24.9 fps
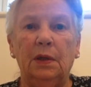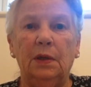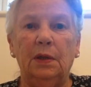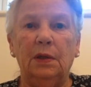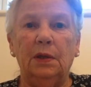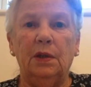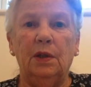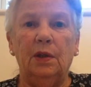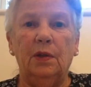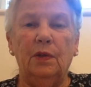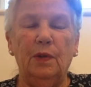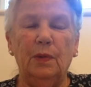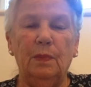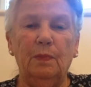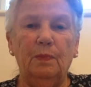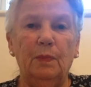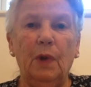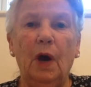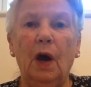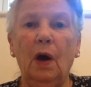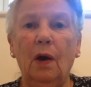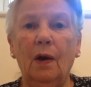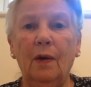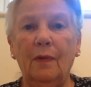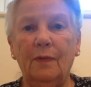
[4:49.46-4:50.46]
At the
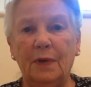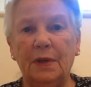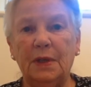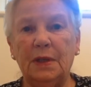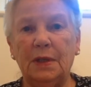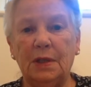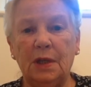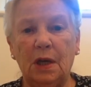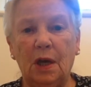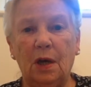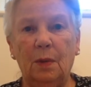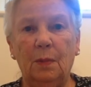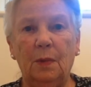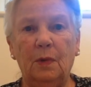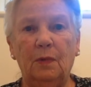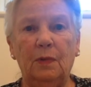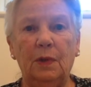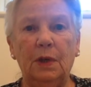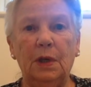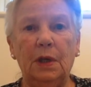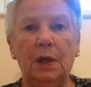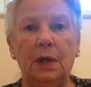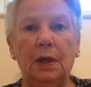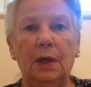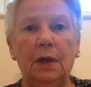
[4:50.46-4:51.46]
harvest time of the
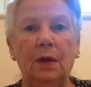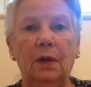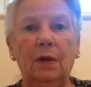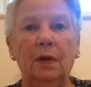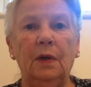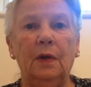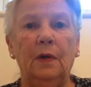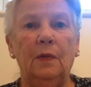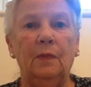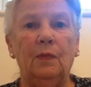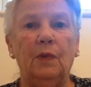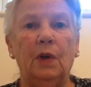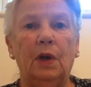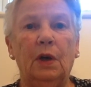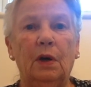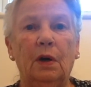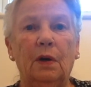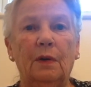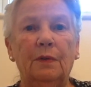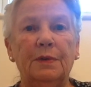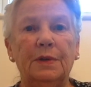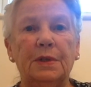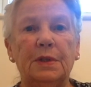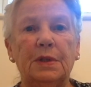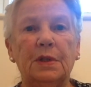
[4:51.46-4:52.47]
year, the
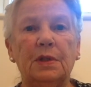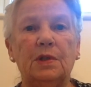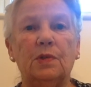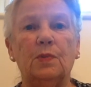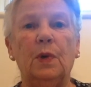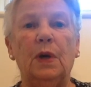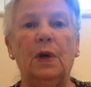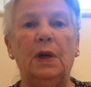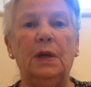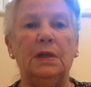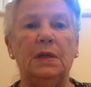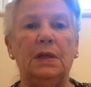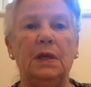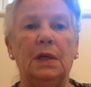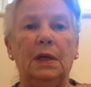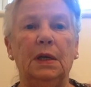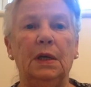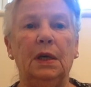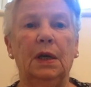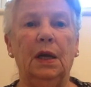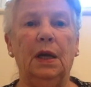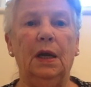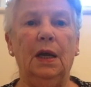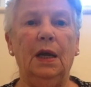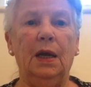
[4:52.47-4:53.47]
harvesters went in,
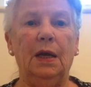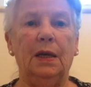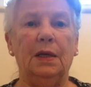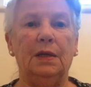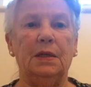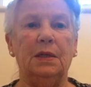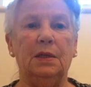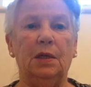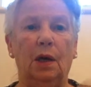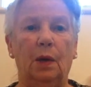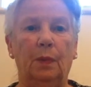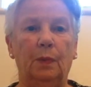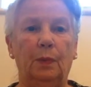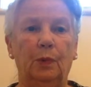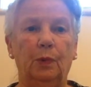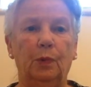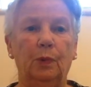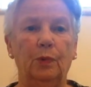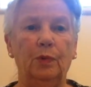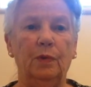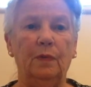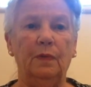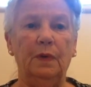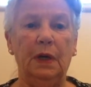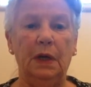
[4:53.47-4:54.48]
collected up all
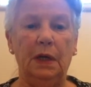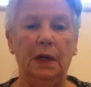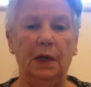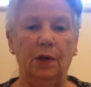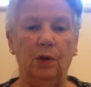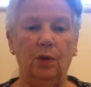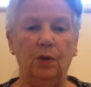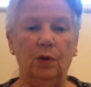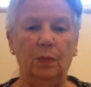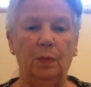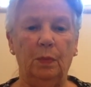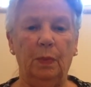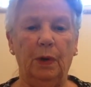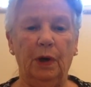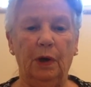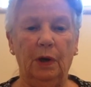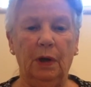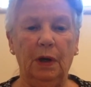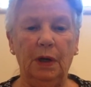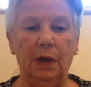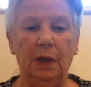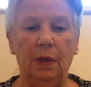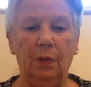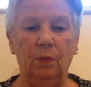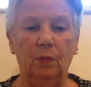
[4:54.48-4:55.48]
the really good
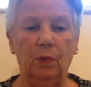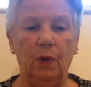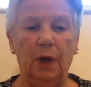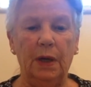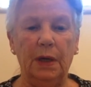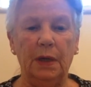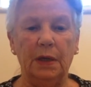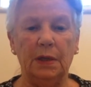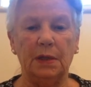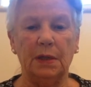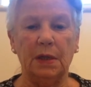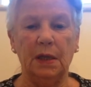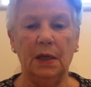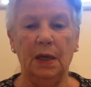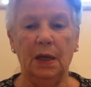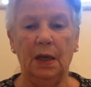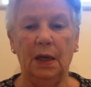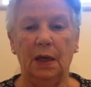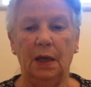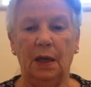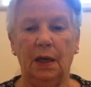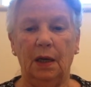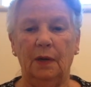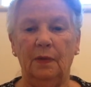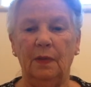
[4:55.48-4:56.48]
barley and wheat,
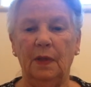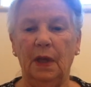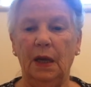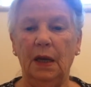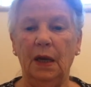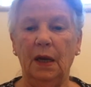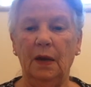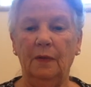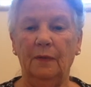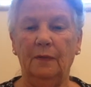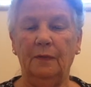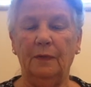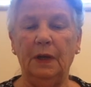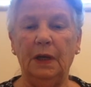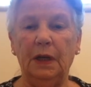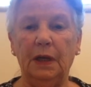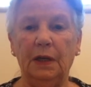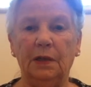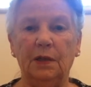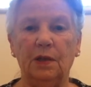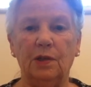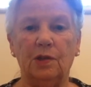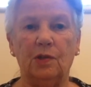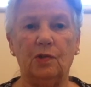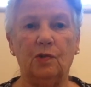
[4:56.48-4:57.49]
and they left the
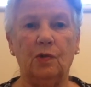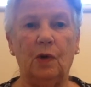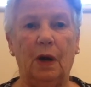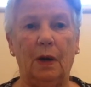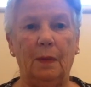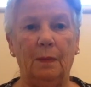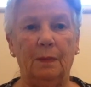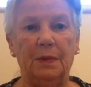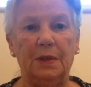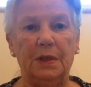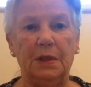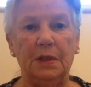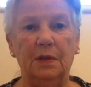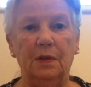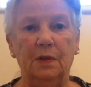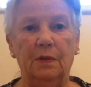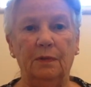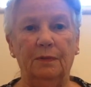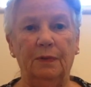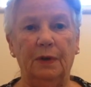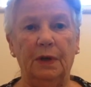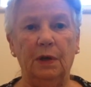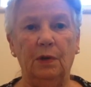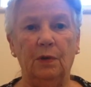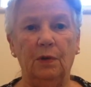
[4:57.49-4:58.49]
little scraps in the
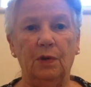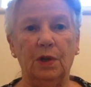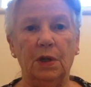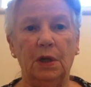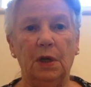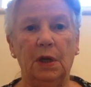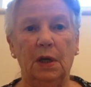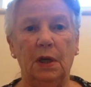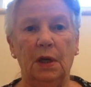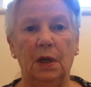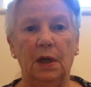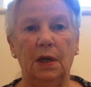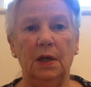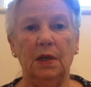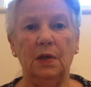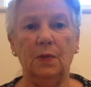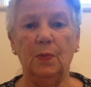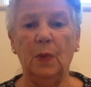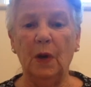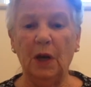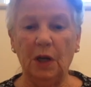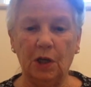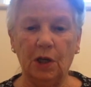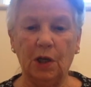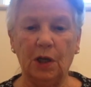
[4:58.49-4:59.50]
field,
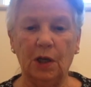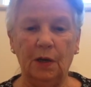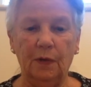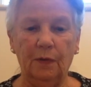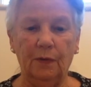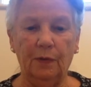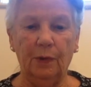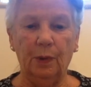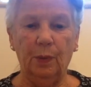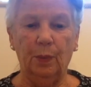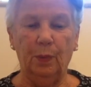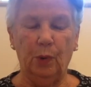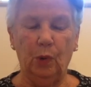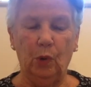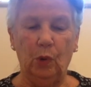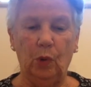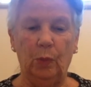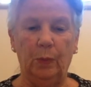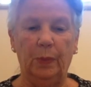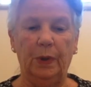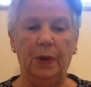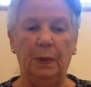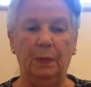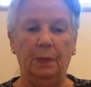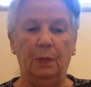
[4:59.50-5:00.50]
especially for the poor
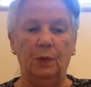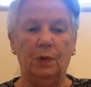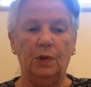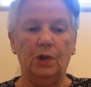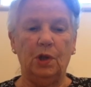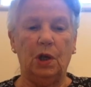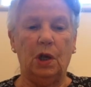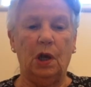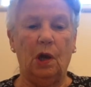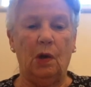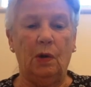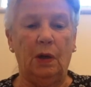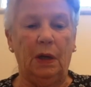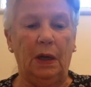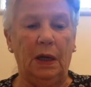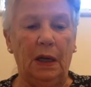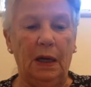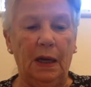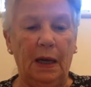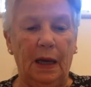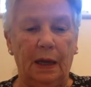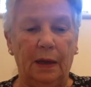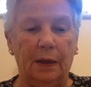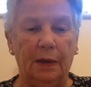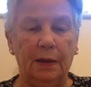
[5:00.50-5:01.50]
people to go and
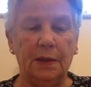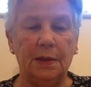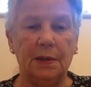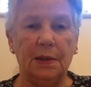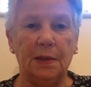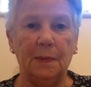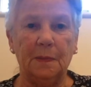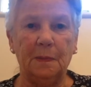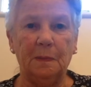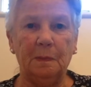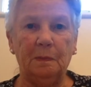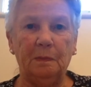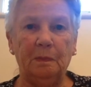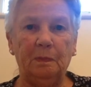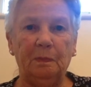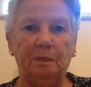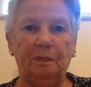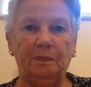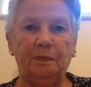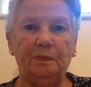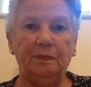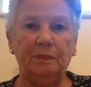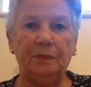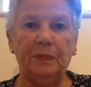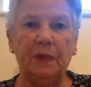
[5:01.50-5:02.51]
collect.
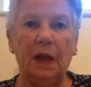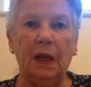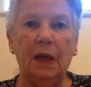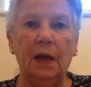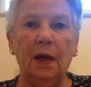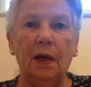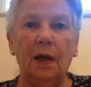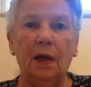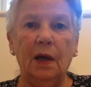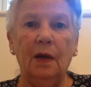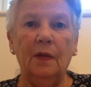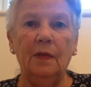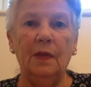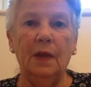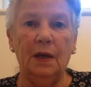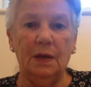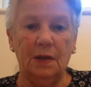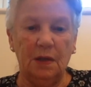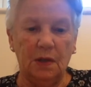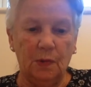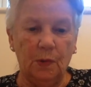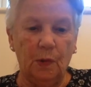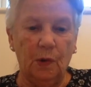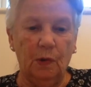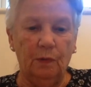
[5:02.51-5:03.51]
And
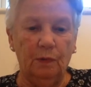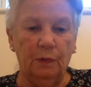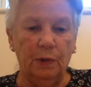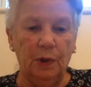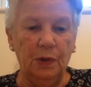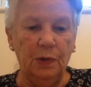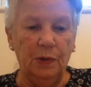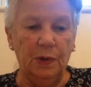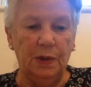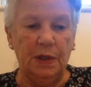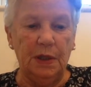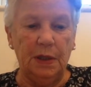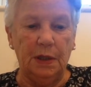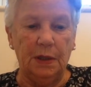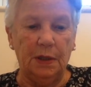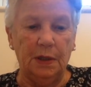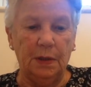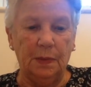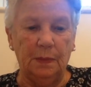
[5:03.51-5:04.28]
that's what Ruth did.